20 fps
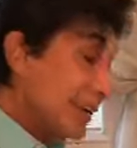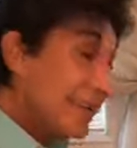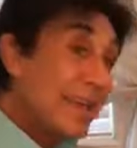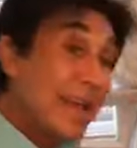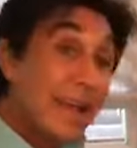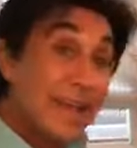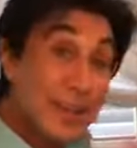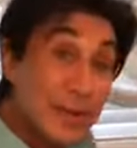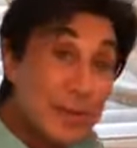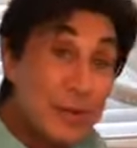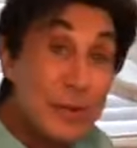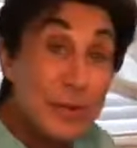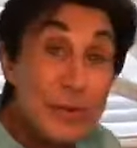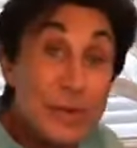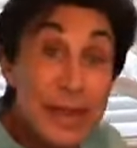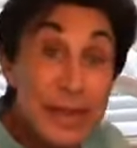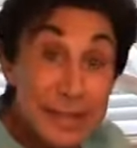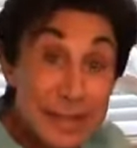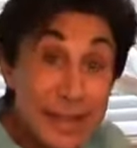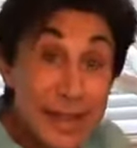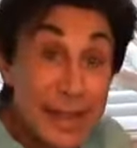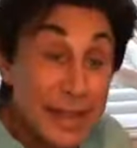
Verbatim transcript: Yeah, you're two days